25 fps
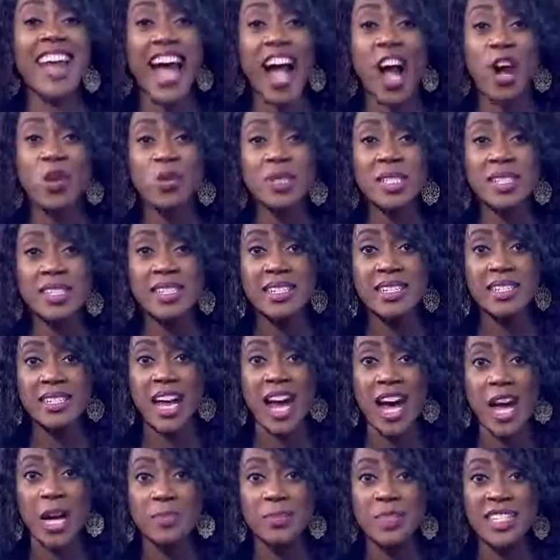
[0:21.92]
now is the
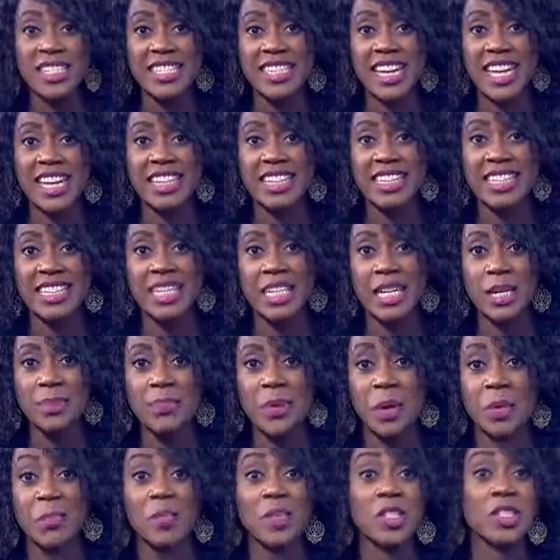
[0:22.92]
time to take the
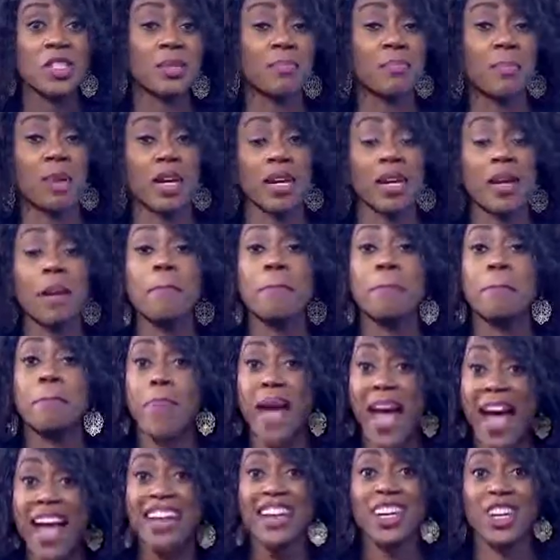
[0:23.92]
leap and put some money
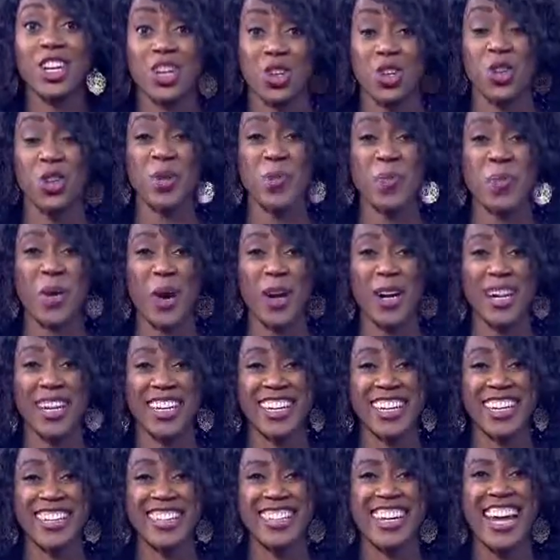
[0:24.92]
back in your
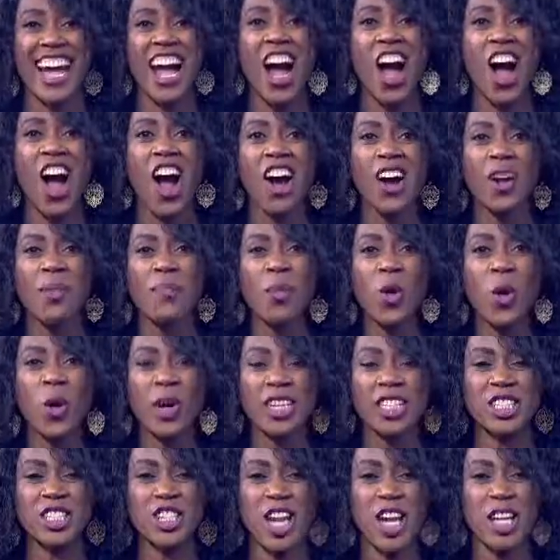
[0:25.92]
pocket. Our
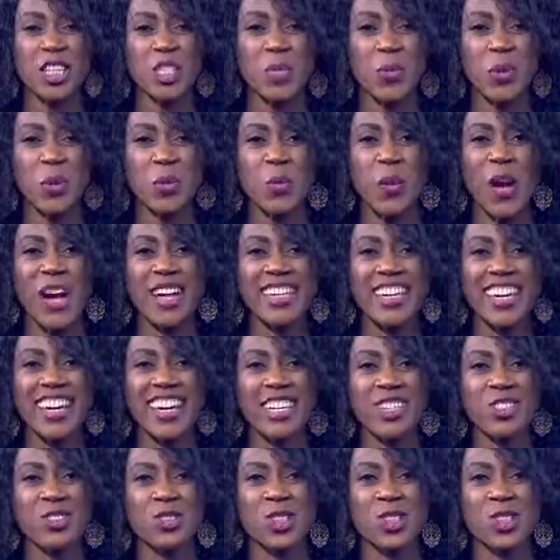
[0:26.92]
mortgage expert, Rodney